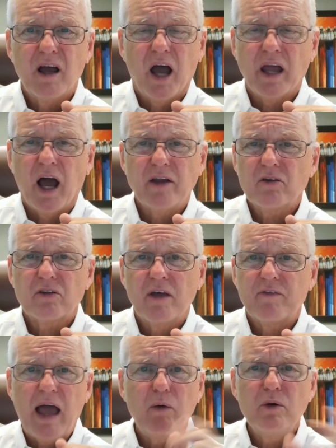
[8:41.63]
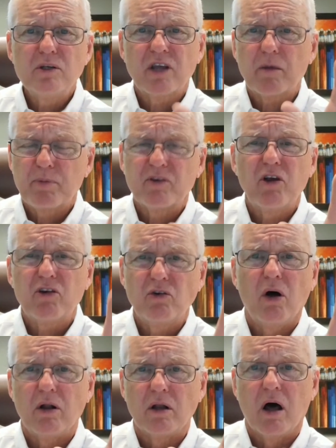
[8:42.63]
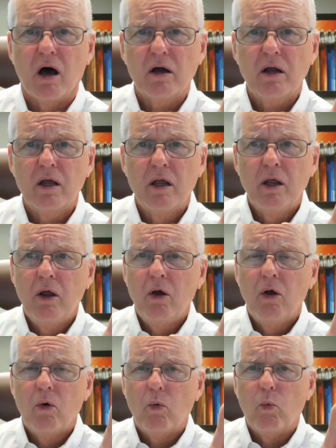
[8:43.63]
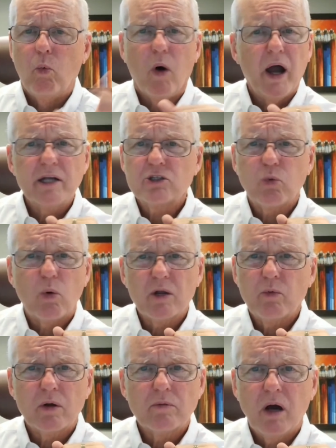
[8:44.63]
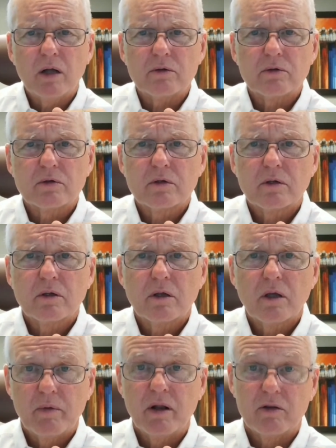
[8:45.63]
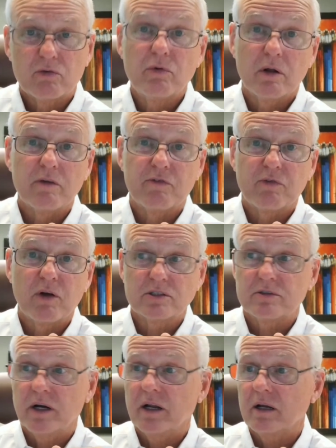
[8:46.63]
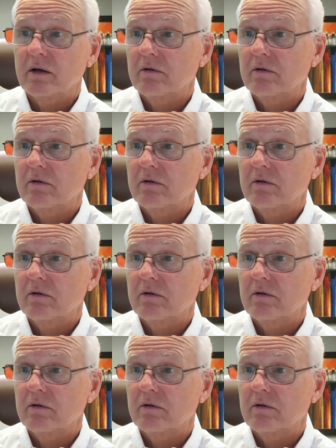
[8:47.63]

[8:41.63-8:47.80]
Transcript: If that was their position all along, why 21 months? It's really frustrating.